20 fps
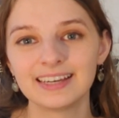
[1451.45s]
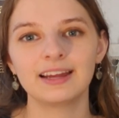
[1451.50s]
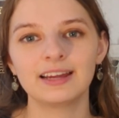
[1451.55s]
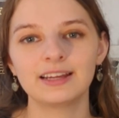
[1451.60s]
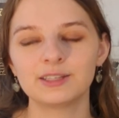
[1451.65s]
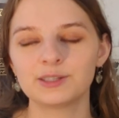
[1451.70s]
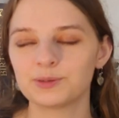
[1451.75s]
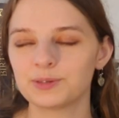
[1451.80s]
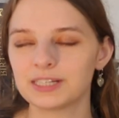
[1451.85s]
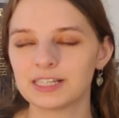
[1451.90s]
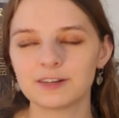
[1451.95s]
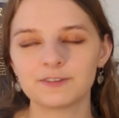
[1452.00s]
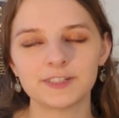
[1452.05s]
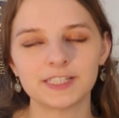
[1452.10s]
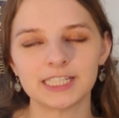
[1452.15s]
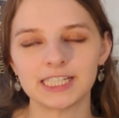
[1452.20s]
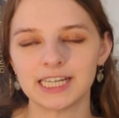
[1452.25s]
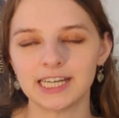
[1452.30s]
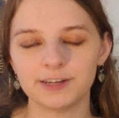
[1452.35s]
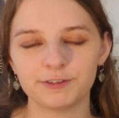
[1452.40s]
It's always lovely
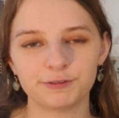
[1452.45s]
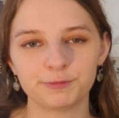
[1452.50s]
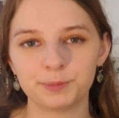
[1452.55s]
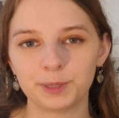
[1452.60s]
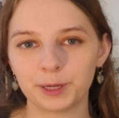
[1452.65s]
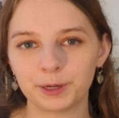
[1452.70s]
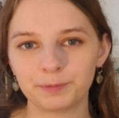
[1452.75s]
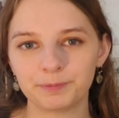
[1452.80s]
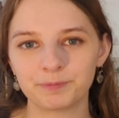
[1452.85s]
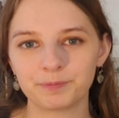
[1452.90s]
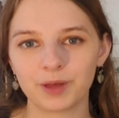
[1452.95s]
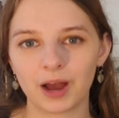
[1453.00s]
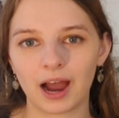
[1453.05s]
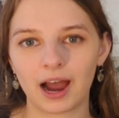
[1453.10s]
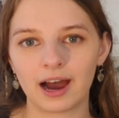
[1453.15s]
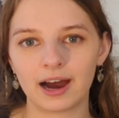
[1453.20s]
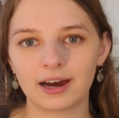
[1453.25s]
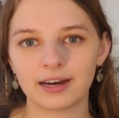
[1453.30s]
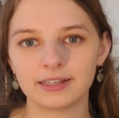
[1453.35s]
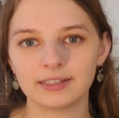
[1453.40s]
to hear from you,
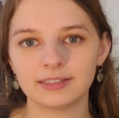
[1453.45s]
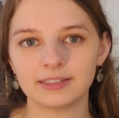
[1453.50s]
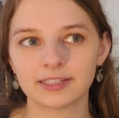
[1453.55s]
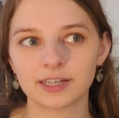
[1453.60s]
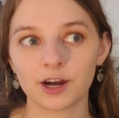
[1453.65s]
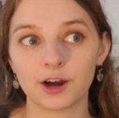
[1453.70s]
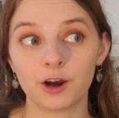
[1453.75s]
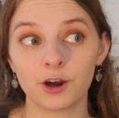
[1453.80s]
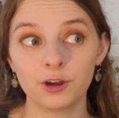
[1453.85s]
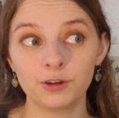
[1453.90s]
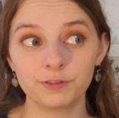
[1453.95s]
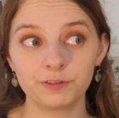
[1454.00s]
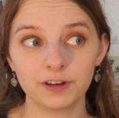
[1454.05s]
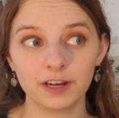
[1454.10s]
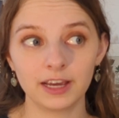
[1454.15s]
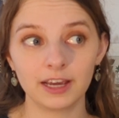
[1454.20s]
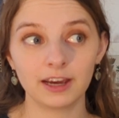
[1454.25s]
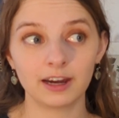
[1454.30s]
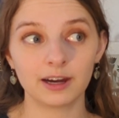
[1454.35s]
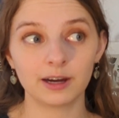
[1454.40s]
and
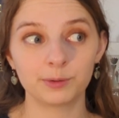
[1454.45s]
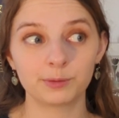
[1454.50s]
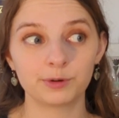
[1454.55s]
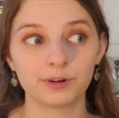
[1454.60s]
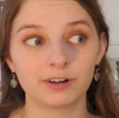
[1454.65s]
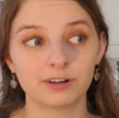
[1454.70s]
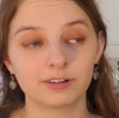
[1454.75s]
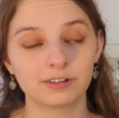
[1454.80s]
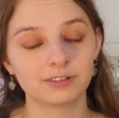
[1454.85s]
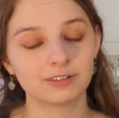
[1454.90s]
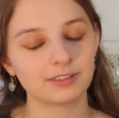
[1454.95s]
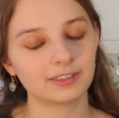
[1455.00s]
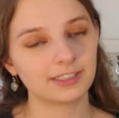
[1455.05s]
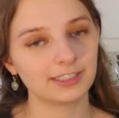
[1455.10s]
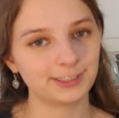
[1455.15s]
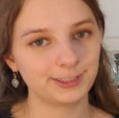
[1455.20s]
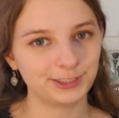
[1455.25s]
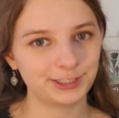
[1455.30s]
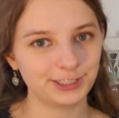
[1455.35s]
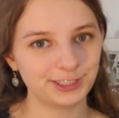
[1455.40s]
hopefully I will see
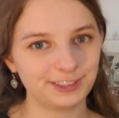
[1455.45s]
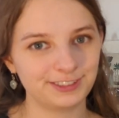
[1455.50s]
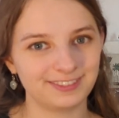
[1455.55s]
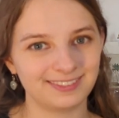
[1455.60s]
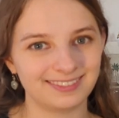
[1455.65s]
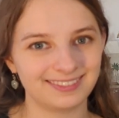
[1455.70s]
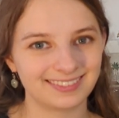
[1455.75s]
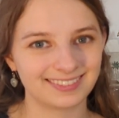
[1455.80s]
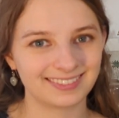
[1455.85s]
you soon.